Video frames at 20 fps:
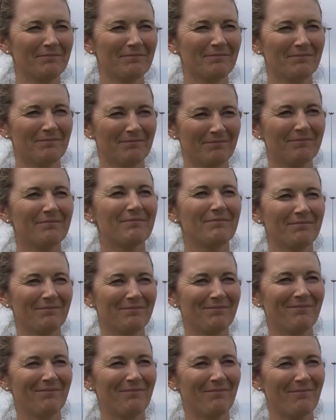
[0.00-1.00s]
Hi Lottie,
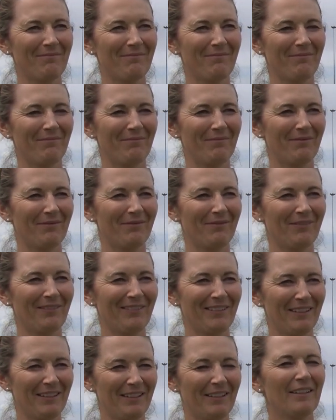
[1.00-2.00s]
I'm here at Hammanskraal
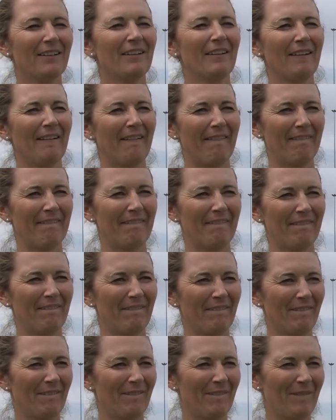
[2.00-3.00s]
Cricket Club today. Can you
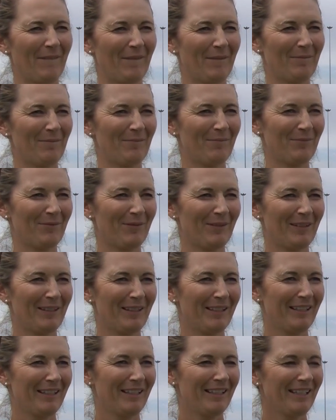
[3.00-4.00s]
tell me a little bit about what you've been
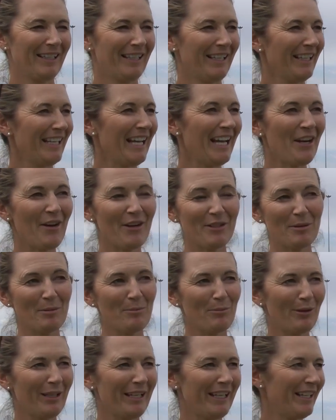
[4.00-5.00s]
doing? Yeah, no, it's been
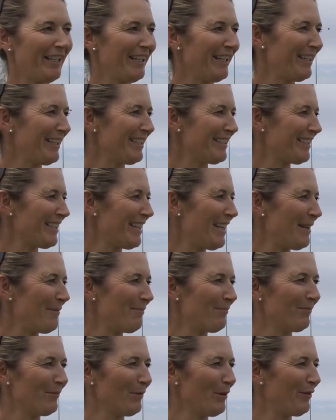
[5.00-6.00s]
brilliant.
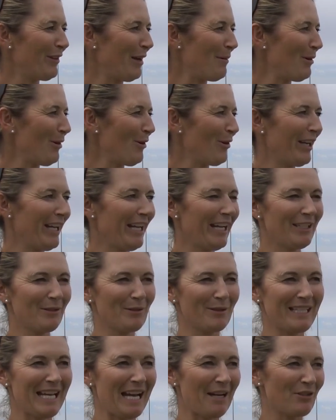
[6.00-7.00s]
We've come along here
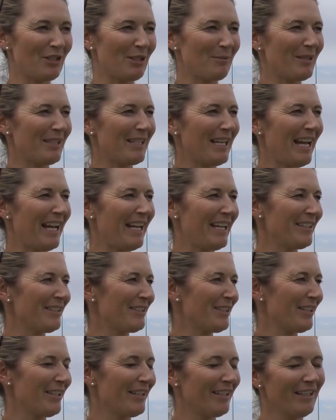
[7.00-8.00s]
to a township today and
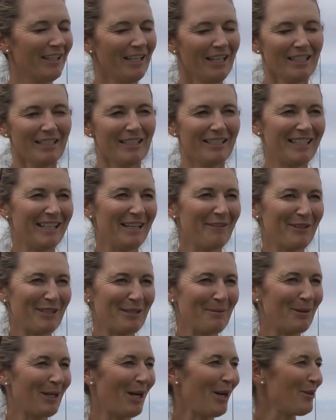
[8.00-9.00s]
to deliver
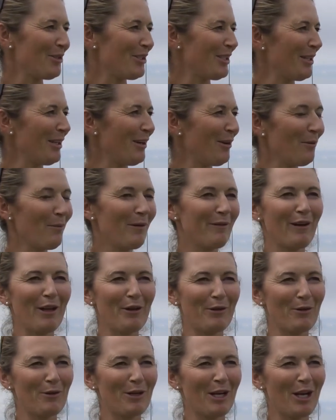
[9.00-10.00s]
some coaching along with local